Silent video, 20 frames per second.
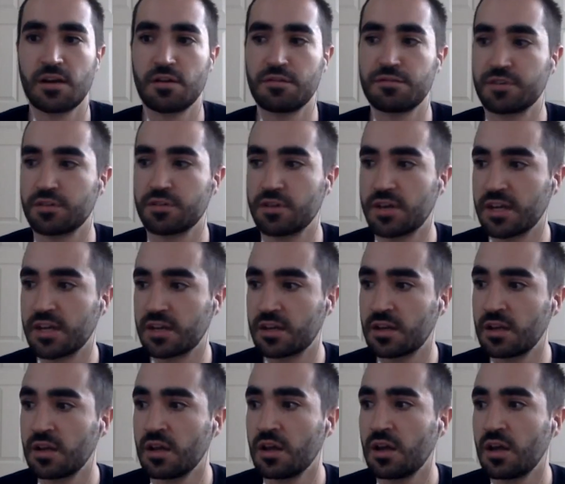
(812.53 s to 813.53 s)
I feel like,
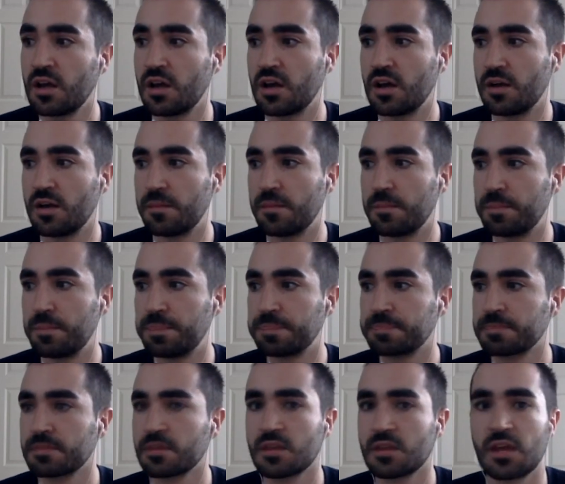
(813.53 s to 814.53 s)
um,
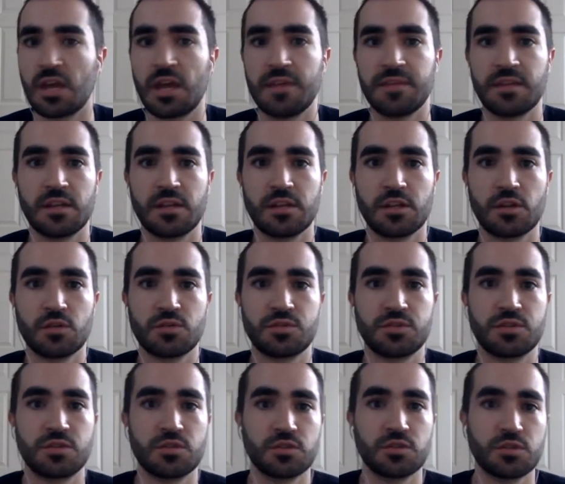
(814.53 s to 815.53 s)
and then you
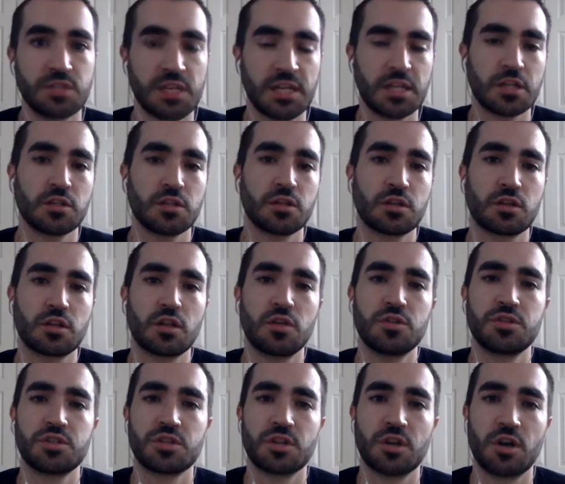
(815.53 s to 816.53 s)
know, taking a look
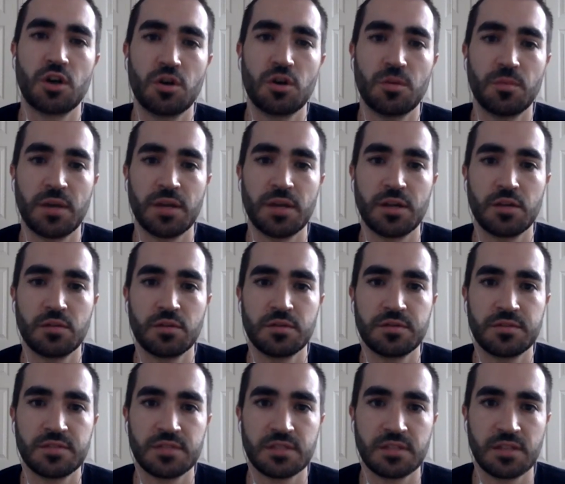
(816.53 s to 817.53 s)
closer to home, I know we've
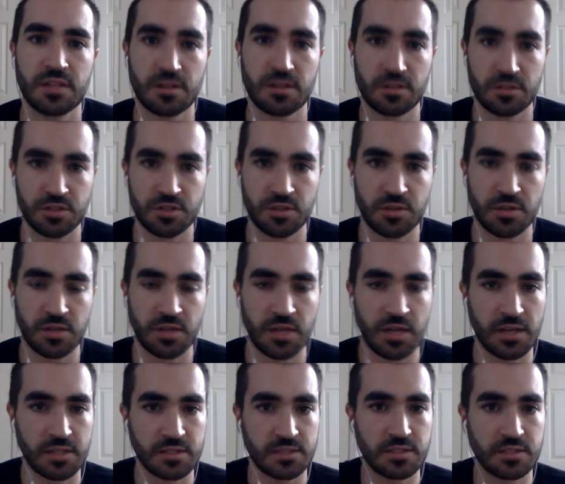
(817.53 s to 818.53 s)
seen Arizona
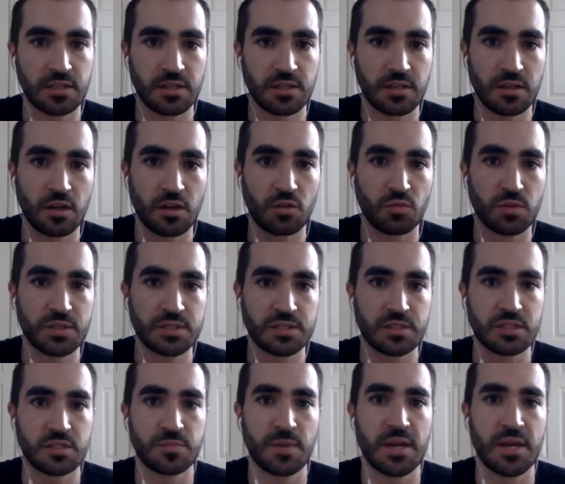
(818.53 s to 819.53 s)
kind of see a, a, recent
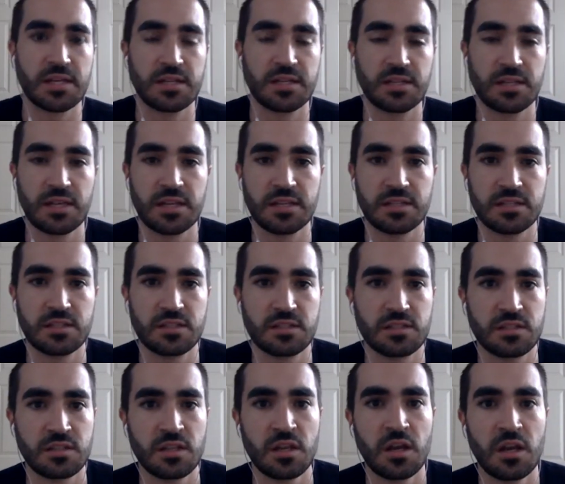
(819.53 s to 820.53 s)
spike in
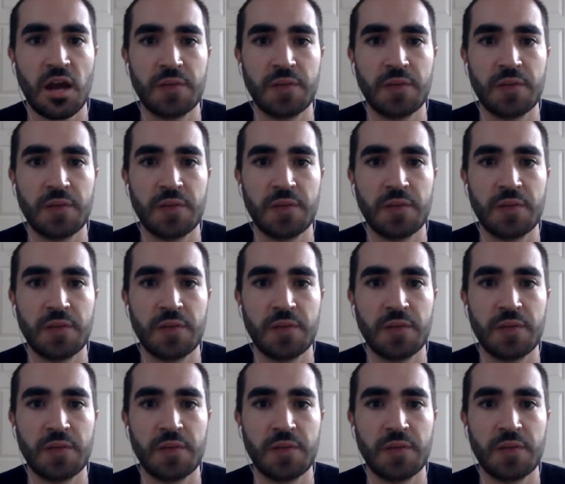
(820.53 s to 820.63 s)
cases.